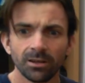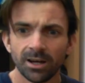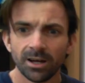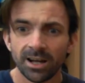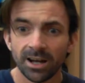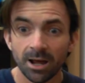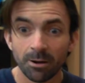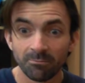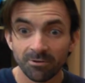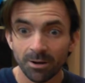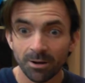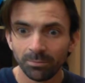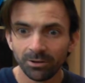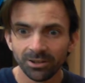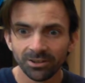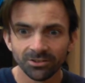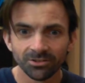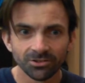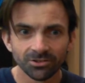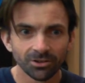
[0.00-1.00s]
I am
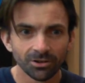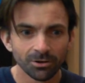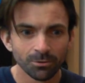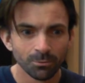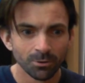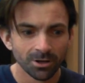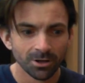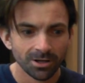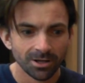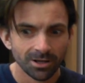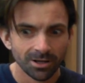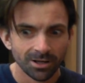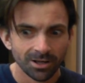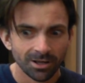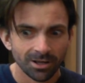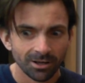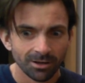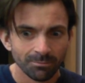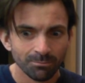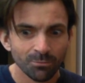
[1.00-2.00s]
rambling. So,
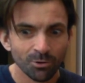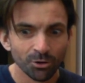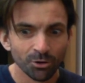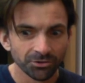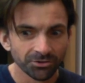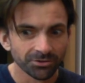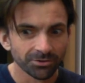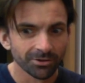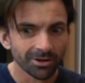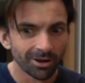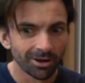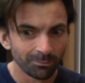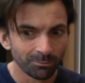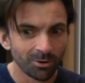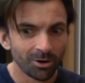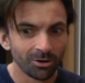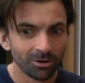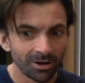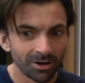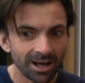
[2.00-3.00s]
more
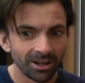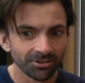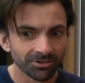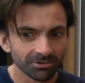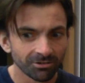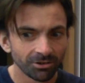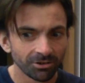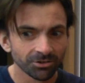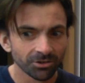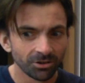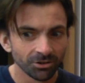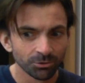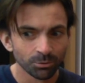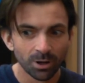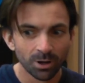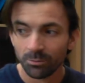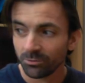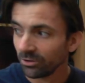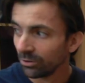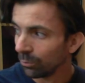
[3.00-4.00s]
Elder Scrolls Call to
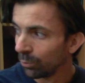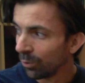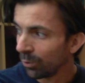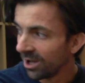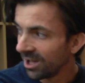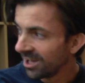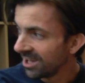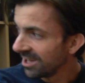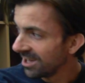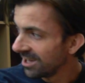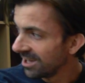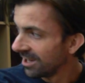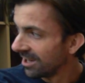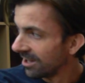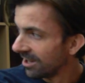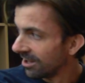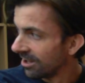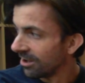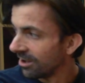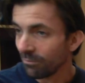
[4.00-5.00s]
Arms on the way.
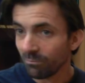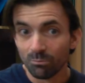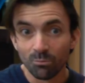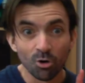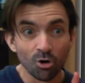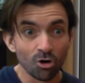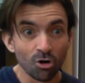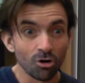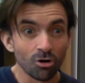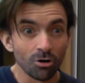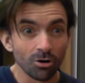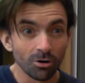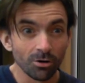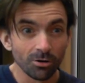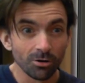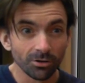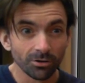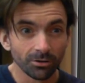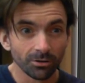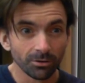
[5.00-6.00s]
More
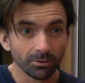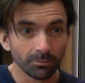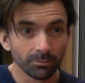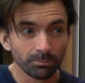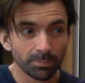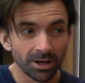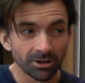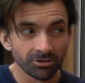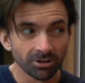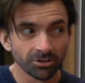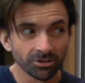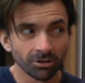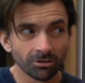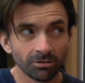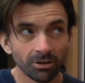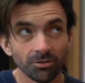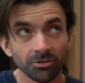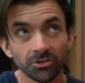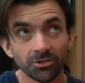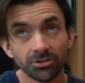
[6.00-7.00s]
Patrick
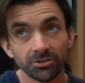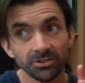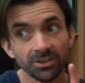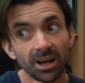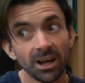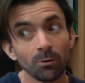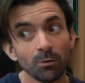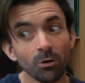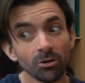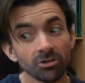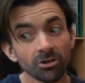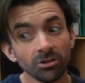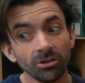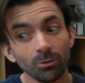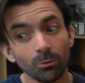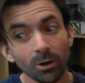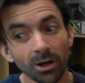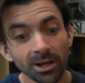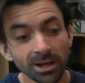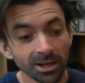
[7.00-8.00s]
Todoroff's Nightwatch on
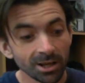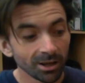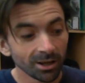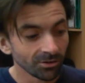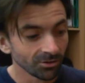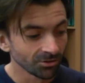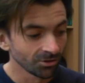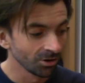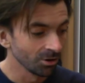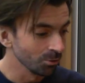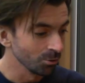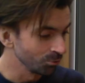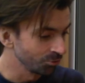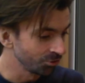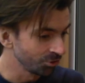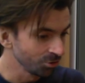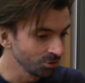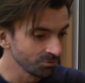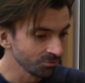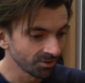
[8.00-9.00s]
the way. So,
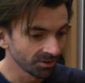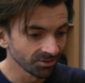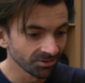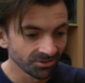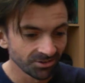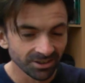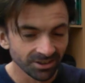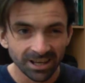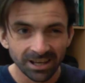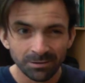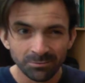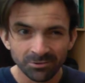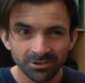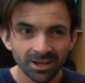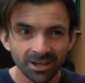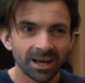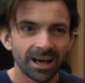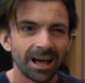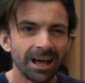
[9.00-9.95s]
two fantasy games.